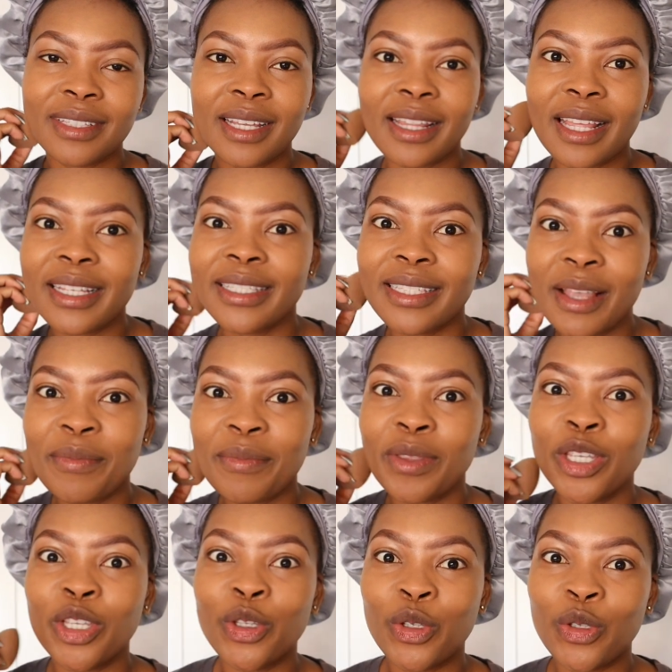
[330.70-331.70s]
there's
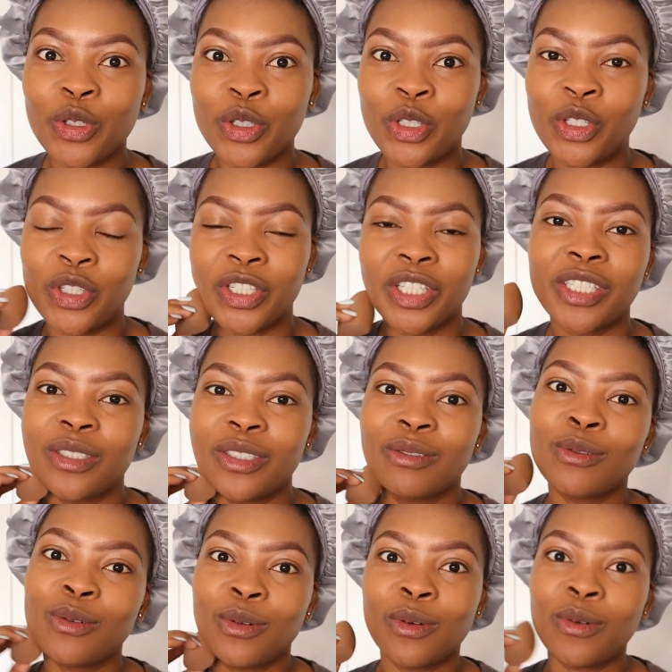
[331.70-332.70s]
something huge
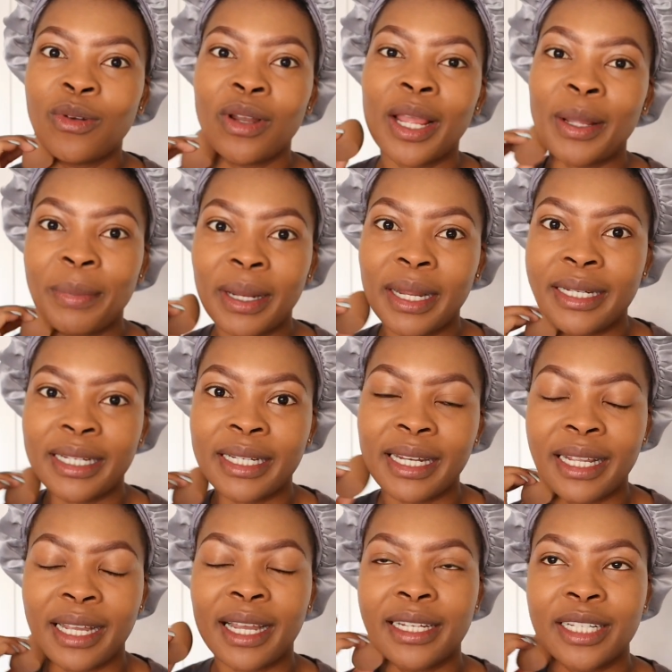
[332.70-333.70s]

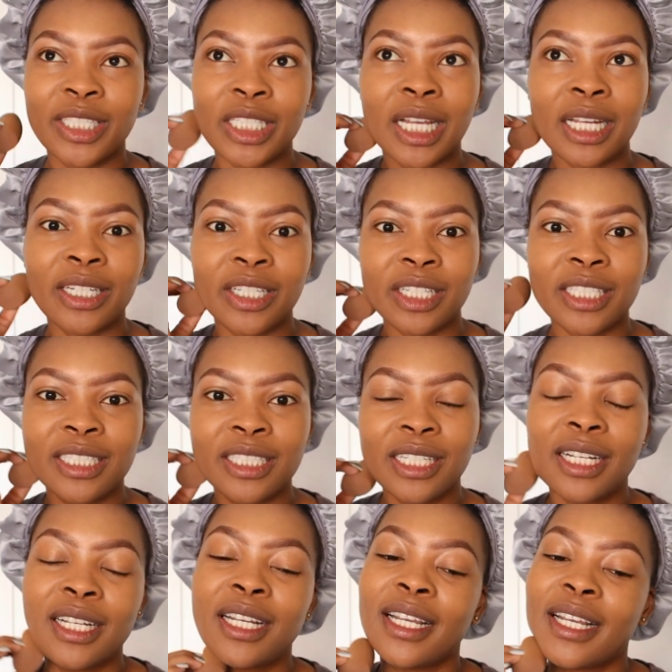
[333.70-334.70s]
planning the channel.
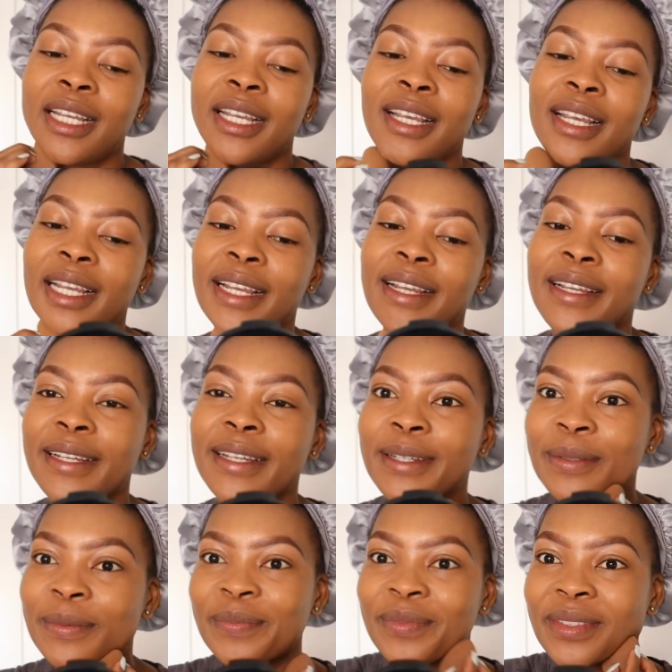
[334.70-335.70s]

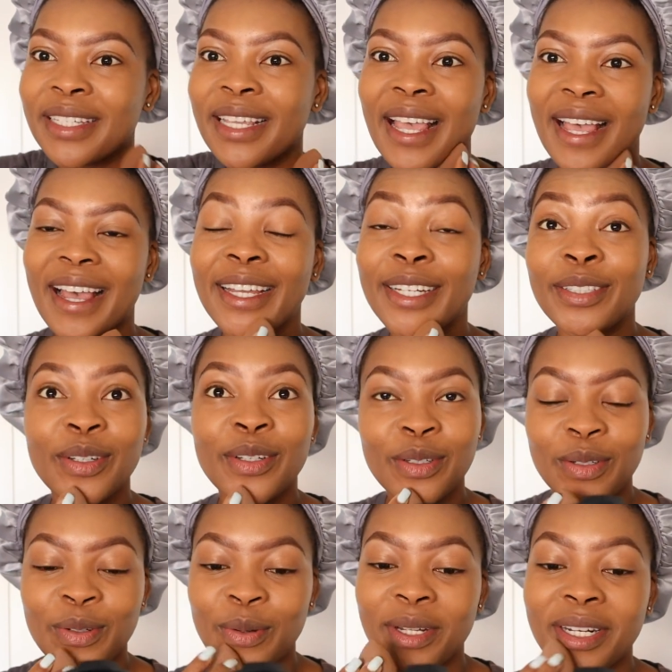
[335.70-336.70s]
Yeah, I
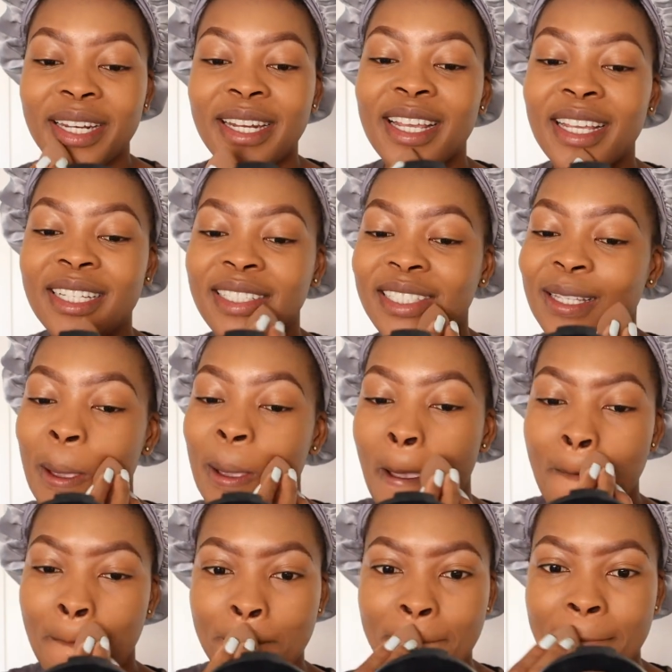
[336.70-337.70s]
don't know what it is,
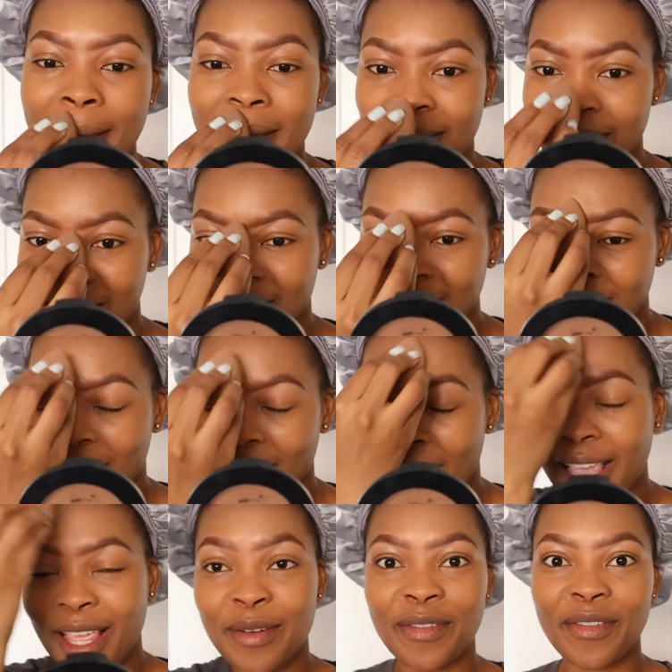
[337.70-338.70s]
but
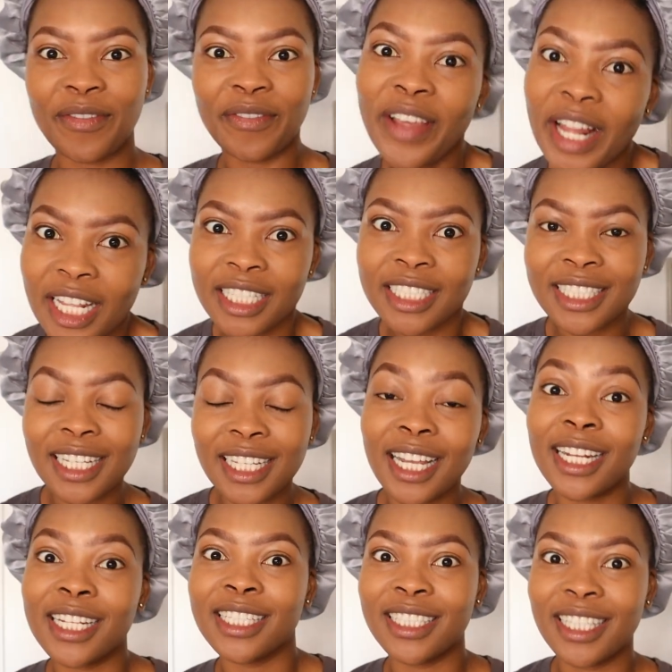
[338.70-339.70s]
I can feel it.
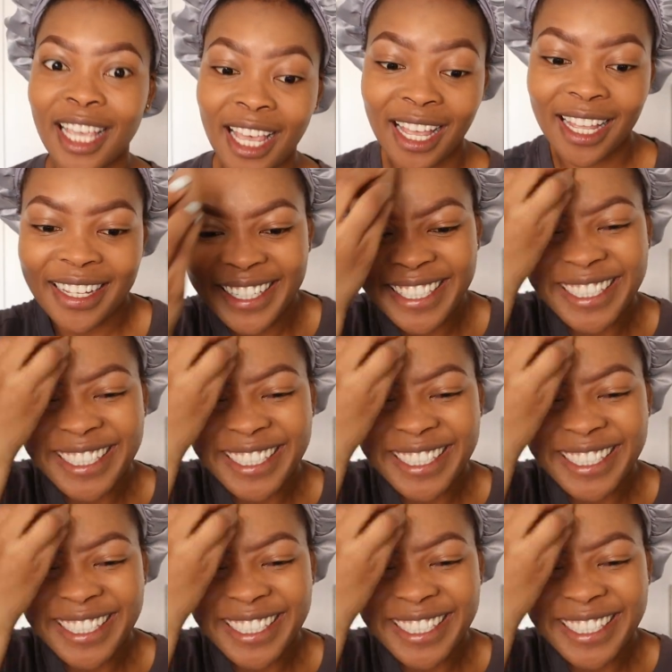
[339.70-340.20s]
It is, yeah.